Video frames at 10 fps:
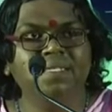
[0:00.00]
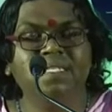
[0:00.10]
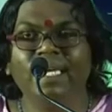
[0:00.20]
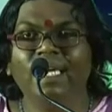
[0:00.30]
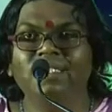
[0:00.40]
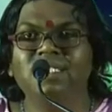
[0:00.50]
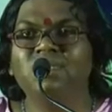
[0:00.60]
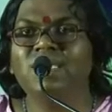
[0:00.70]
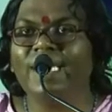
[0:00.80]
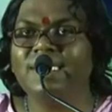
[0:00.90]
See, the
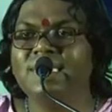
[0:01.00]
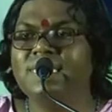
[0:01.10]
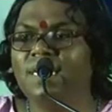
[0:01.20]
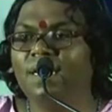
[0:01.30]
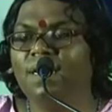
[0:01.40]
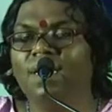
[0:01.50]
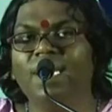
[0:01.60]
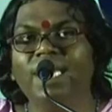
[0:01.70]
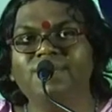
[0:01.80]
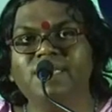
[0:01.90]
society still
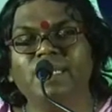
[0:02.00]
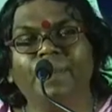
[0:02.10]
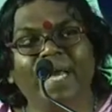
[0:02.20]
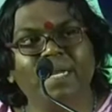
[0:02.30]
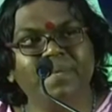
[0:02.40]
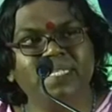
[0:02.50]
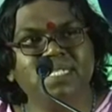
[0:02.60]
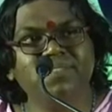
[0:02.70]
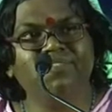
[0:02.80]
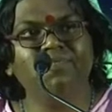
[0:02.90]
lives in the
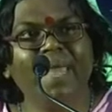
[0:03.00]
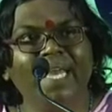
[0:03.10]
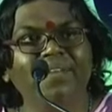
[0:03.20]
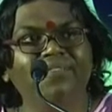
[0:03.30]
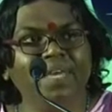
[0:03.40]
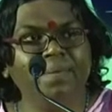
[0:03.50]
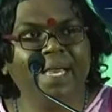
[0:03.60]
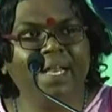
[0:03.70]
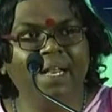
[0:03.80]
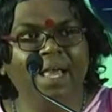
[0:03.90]
parameters of male and
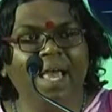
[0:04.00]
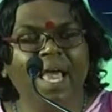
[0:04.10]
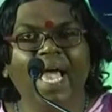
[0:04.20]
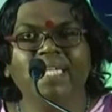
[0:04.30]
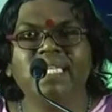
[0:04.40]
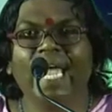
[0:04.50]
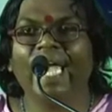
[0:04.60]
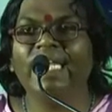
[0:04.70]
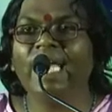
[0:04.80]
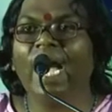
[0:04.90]
female, and
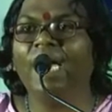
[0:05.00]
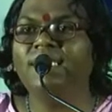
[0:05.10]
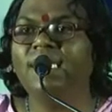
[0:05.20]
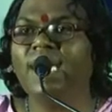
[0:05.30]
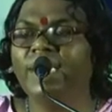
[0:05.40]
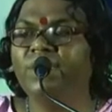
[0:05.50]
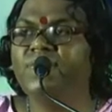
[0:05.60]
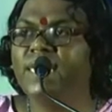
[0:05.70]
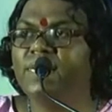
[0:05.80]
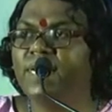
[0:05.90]
any other kind of
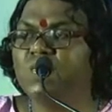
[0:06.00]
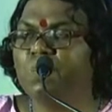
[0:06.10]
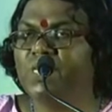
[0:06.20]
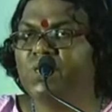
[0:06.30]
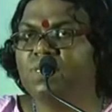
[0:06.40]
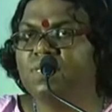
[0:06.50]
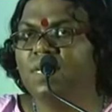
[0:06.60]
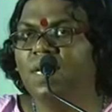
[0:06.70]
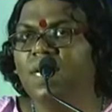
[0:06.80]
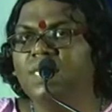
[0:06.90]
gender expressions
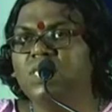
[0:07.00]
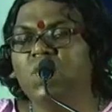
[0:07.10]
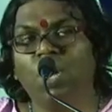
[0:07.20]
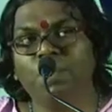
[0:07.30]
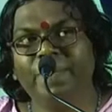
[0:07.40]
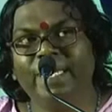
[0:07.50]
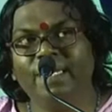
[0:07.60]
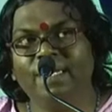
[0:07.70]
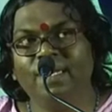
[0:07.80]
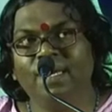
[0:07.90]
is not
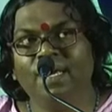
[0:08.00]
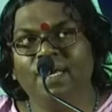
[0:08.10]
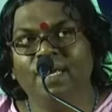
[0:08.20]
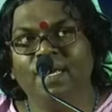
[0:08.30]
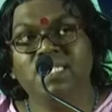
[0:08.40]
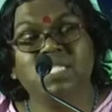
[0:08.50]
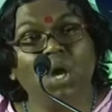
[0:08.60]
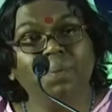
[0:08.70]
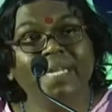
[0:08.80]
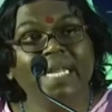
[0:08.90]
been
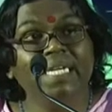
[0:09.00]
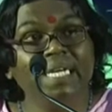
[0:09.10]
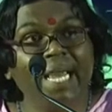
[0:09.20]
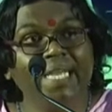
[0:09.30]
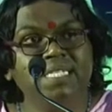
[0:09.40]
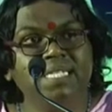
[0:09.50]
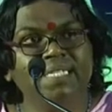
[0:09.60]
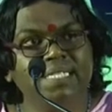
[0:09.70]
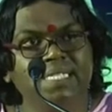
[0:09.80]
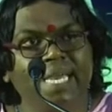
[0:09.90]
encouraged
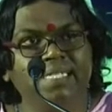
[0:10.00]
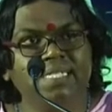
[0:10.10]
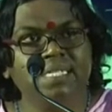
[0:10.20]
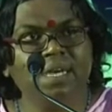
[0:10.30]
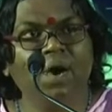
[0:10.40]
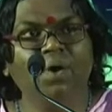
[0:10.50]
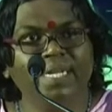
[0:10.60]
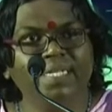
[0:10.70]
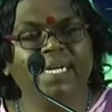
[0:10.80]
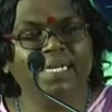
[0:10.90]
in the state or
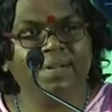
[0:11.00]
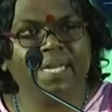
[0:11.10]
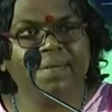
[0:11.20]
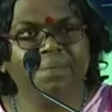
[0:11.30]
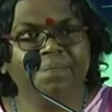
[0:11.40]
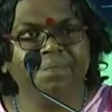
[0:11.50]
in the country.